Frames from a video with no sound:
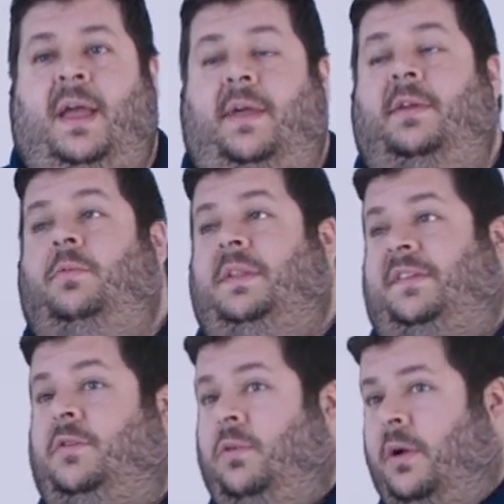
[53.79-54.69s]
And then
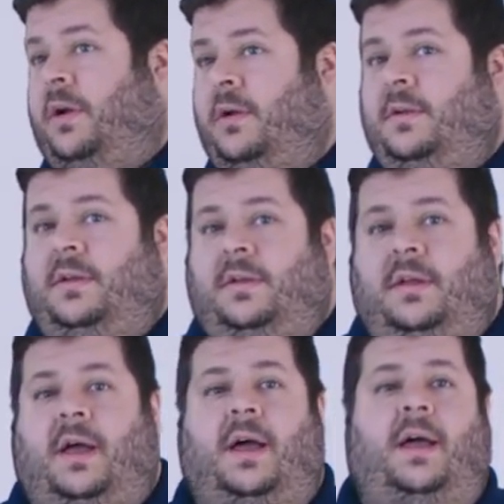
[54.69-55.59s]
once a quarter,
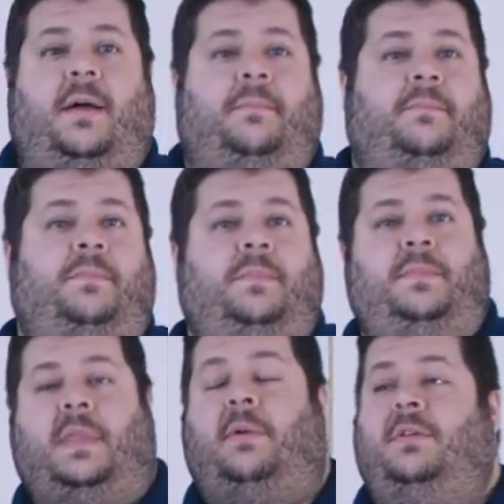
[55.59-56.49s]
um,
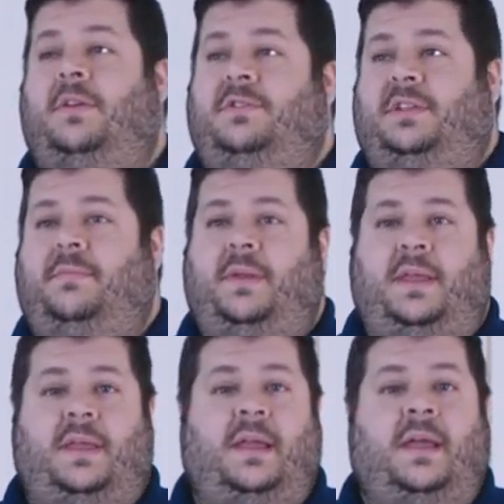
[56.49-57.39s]
that would usually
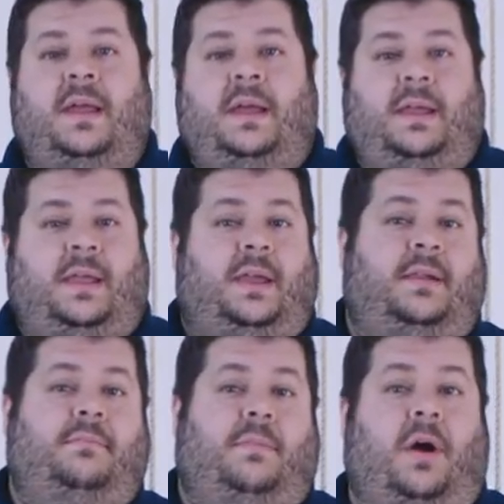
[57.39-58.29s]
be
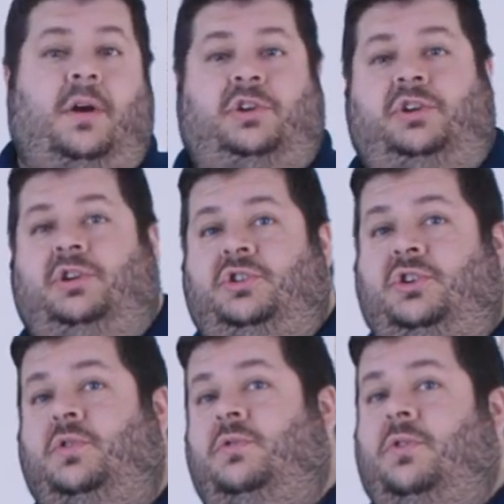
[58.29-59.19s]
in March,
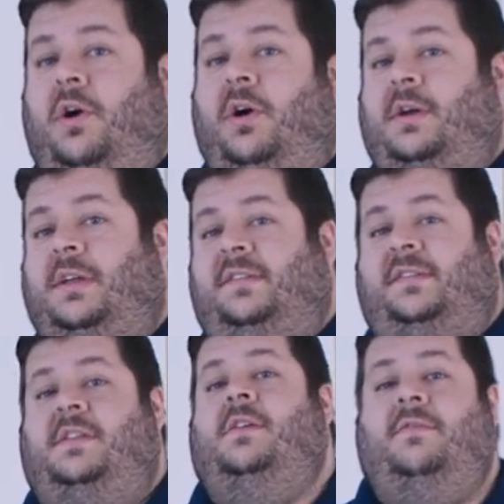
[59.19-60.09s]
June,
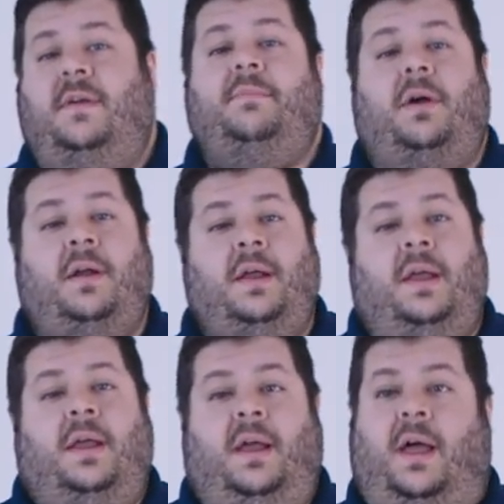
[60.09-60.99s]
August, and November,
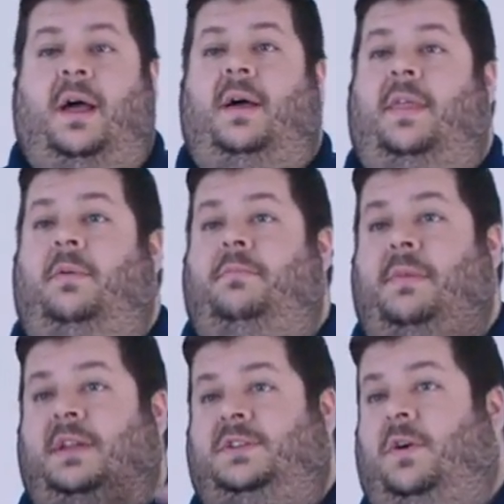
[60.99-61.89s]
uh, they would
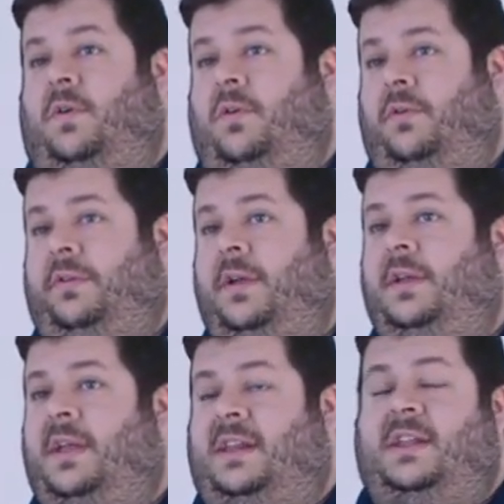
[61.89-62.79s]
meet to hold
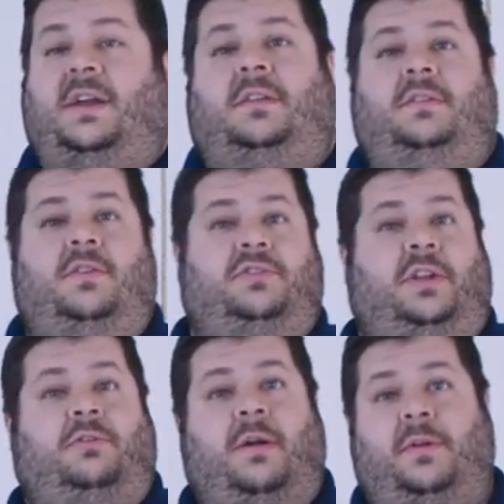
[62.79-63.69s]
and conduct
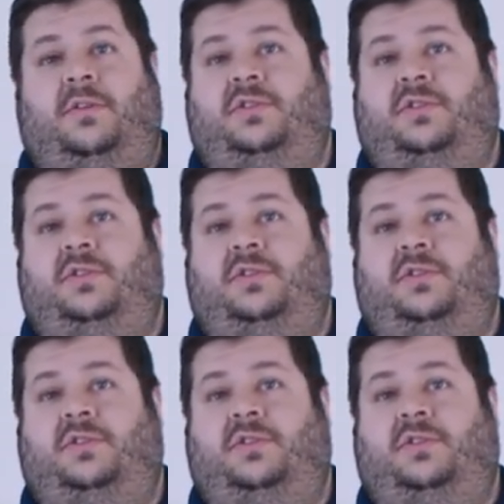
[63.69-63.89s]
usually criminal